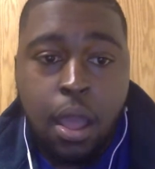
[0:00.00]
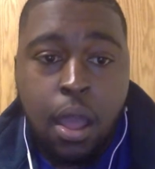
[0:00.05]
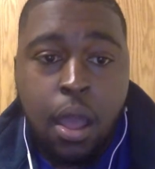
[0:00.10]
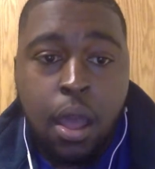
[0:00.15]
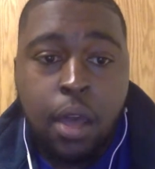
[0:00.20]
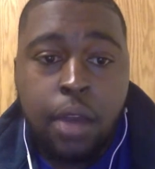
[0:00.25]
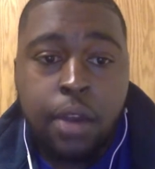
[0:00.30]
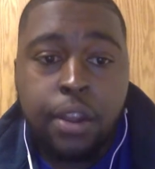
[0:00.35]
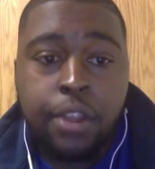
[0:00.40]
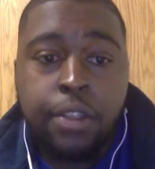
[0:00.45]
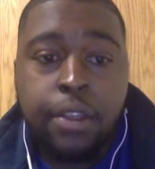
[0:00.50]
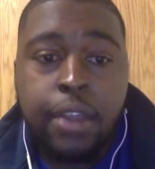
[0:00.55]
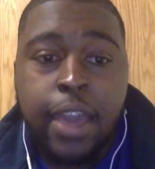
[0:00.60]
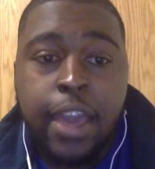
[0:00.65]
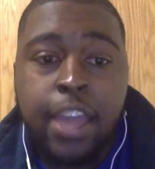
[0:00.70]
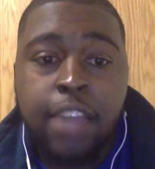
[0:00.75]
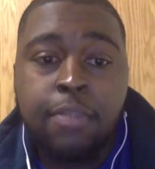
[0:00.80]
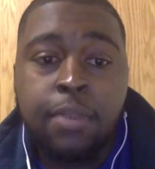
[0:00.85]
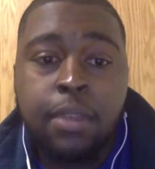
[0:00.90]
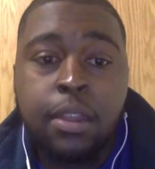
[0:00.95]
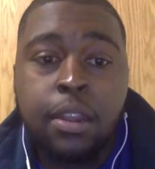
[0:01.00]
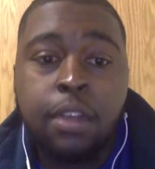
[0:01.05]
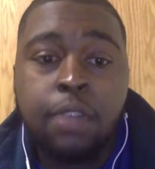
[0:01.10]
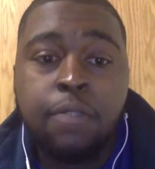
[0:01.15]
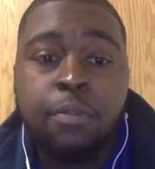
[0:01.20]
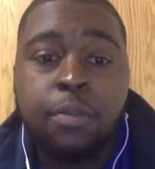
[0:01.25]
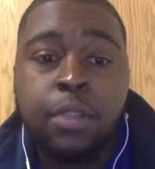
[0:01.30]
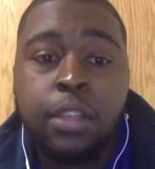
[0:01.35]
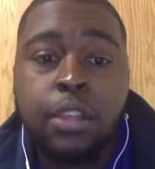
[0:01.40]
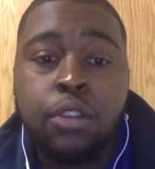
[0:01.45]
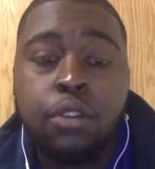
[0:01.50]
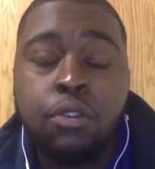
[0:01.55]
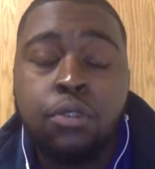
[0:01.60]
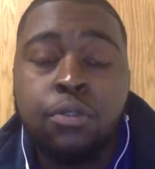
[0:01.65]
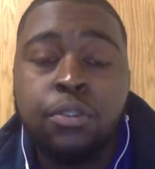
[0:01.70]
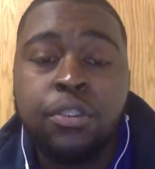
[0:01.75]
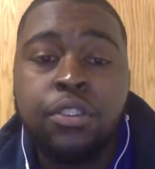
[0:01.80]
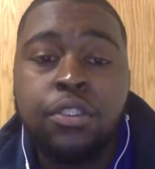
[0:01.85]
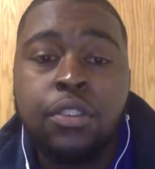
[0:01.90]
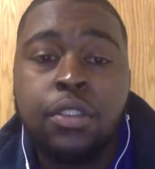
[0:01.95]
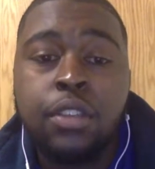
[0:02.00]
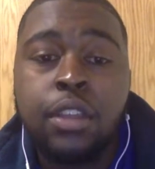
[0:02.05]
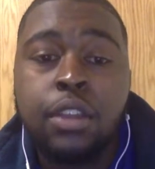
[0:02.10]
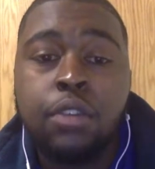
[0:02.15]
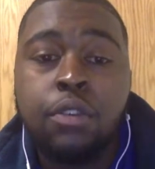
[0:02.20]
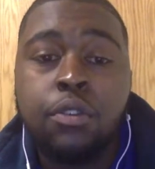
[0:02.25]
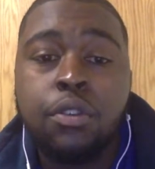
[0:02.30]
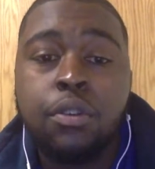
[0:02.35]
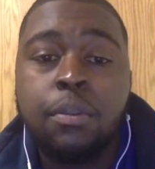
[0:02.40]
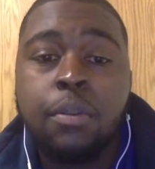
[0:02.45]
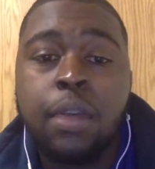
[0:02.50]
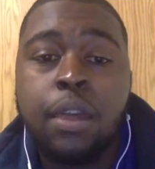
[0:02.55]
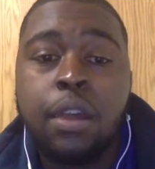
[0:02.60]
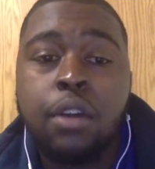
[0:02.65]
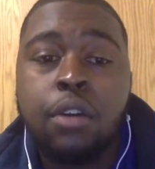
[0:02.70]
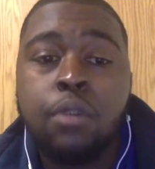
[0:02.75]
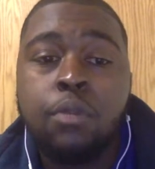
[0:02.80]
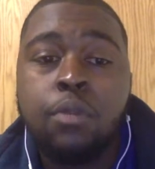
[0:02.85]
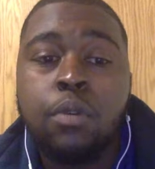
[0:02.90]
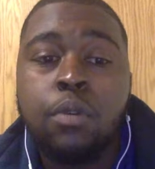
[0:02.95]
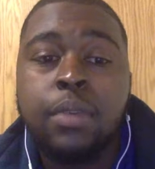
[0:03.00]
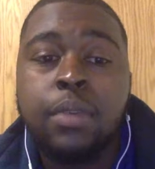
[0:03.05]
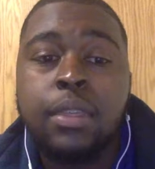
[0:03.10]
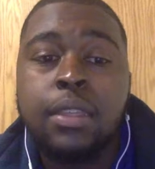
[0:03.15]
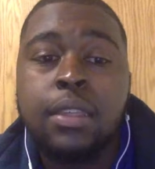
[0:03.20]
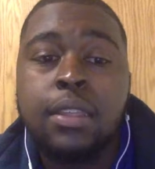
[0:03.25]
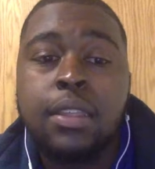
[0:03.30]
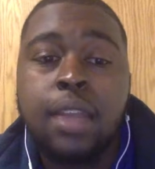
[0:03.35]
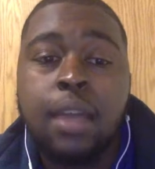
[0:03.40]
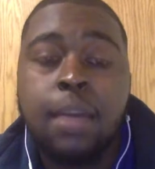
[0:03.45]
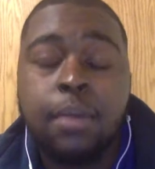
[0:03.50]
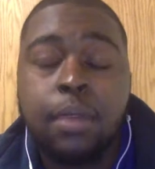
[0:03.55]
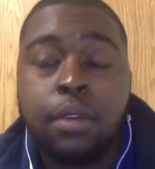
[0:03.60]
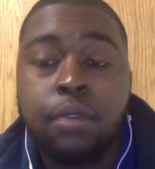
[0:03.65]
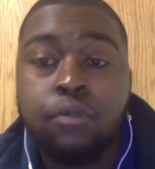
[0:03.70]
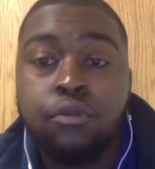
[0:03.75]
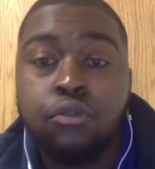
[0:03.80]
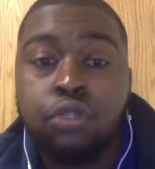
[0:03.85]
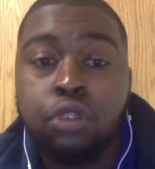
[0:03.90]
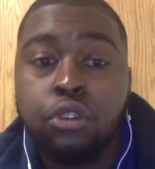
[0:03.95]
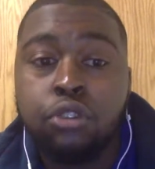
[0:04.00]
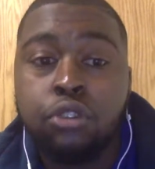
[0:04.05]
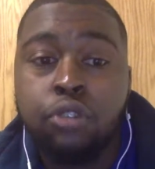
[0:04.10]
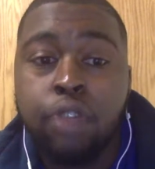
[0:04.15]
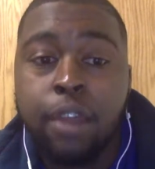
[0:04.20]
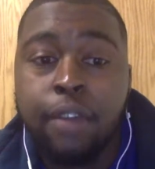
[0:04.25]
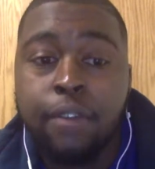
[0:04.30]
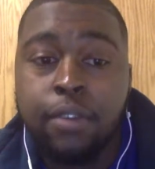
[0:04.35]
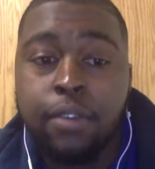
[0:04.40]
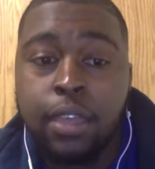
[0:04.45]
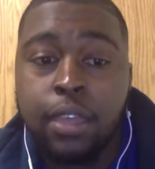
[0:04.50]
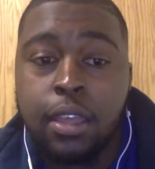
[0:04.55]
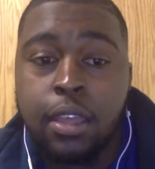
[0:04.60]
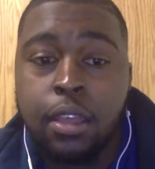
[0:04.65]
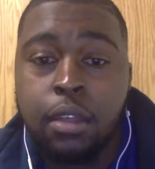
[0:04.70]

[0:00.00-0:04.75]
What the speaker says: Another aspect of political regions in North America would be the stopping of drug trafficking.